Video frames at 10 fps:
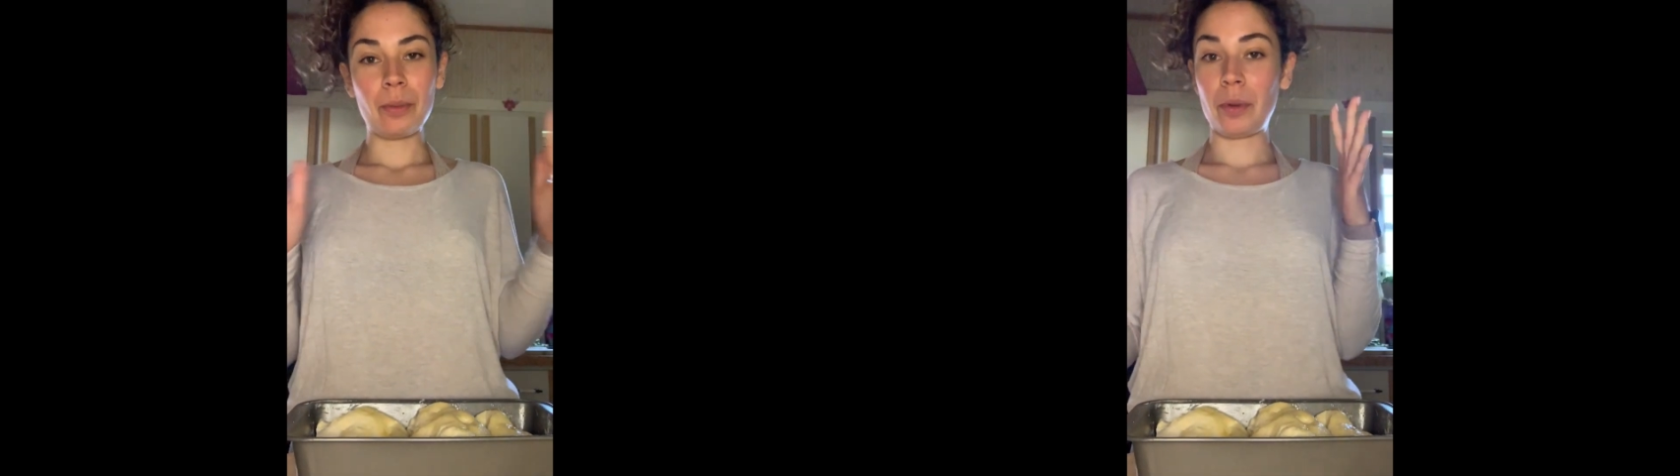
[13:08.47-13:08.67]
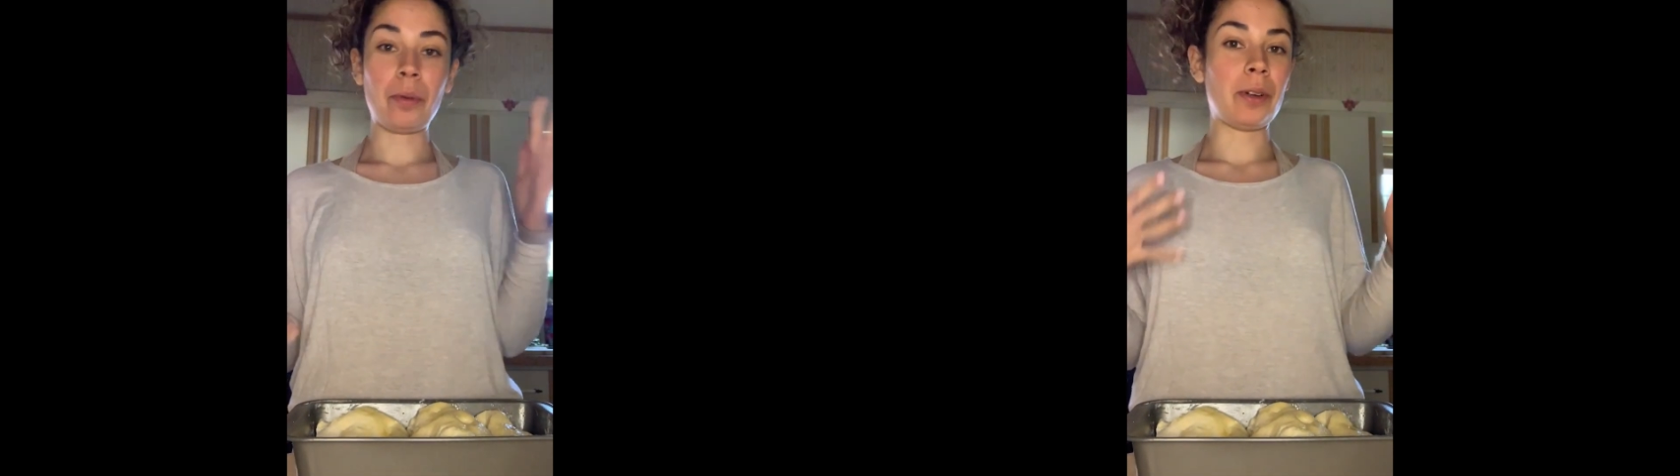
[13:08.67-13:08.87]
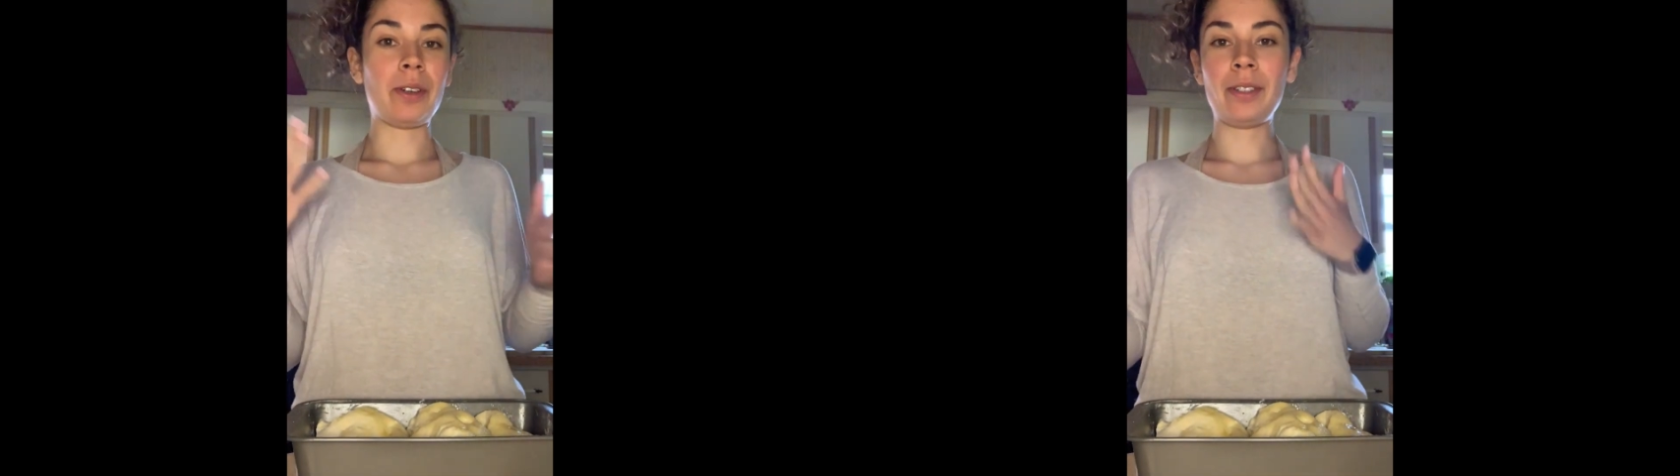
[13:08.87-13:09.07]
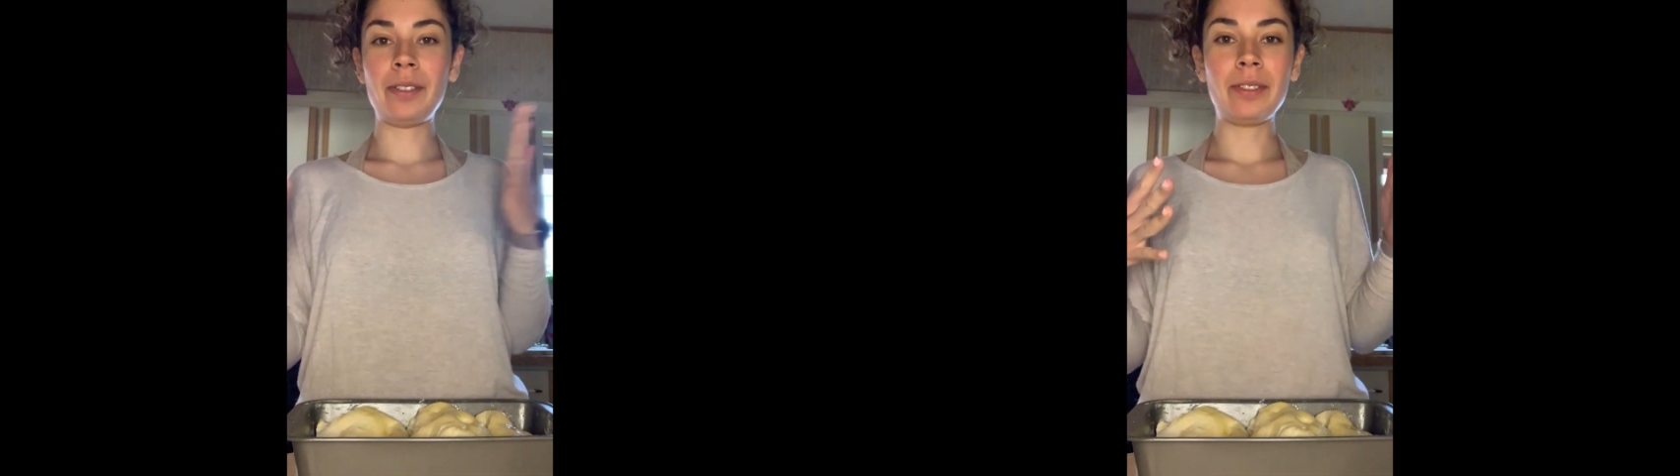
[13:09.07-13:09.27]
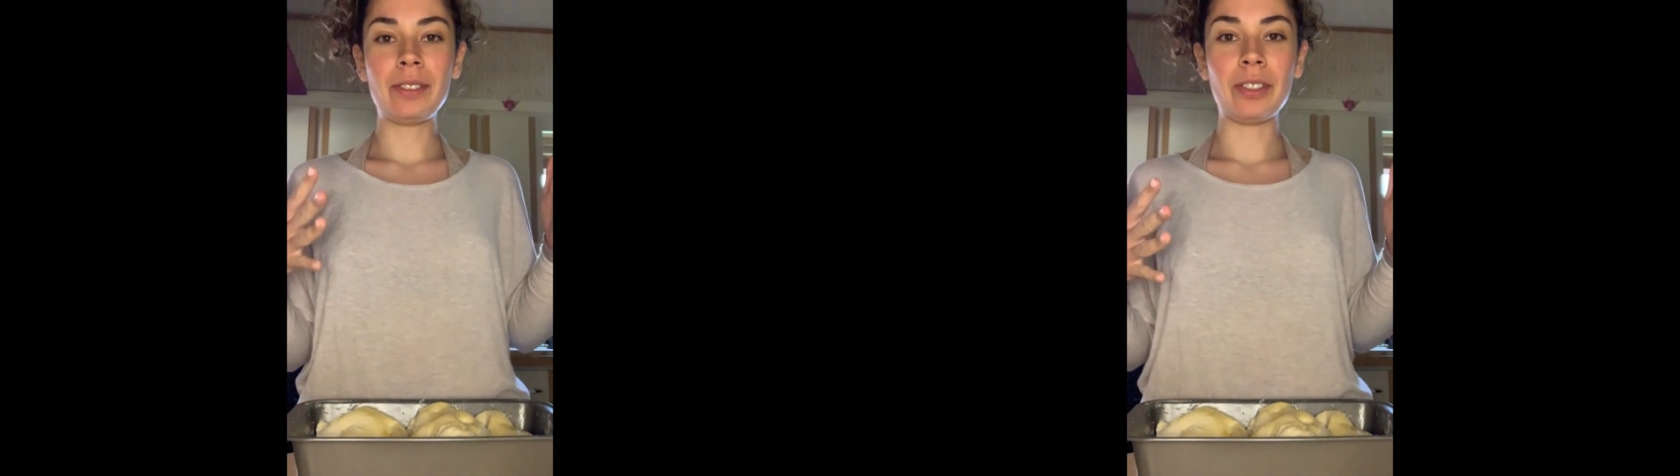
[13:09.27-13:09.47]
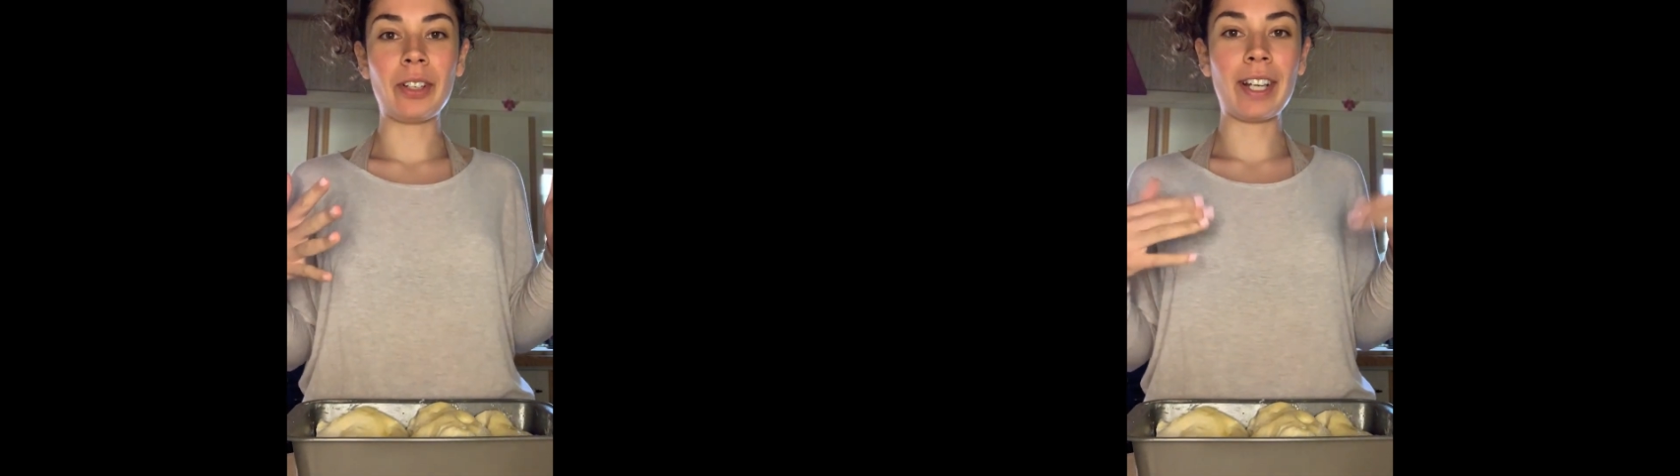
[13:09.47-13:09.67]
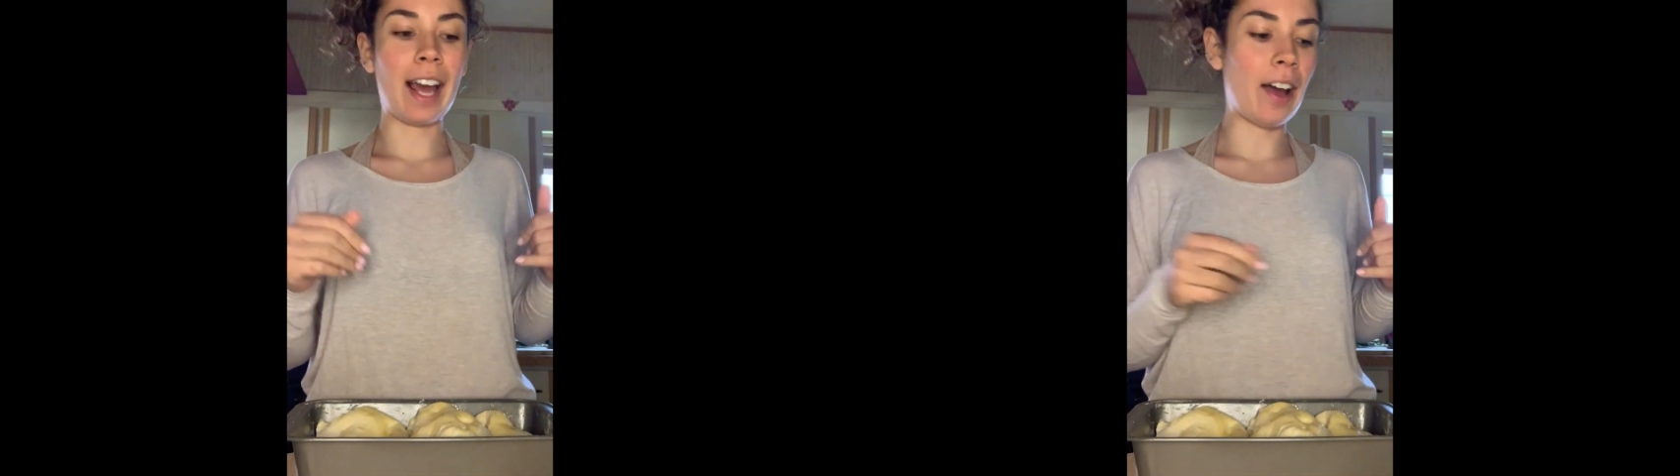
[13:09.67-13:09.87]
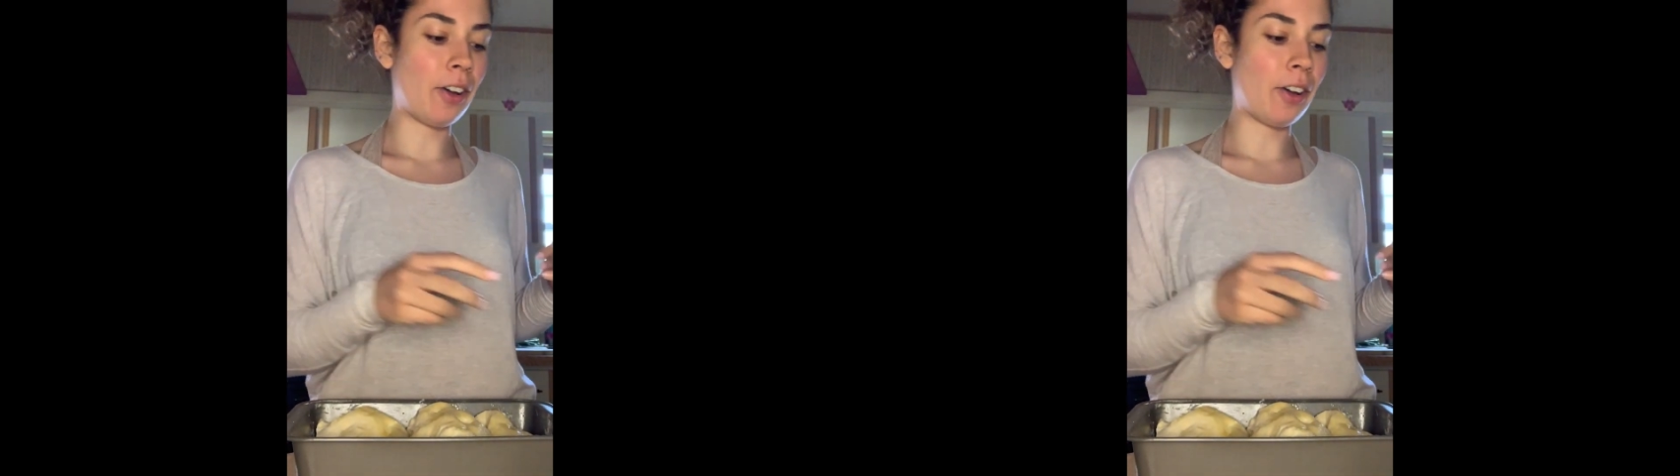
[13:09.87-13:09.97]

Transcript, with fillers: we were looking at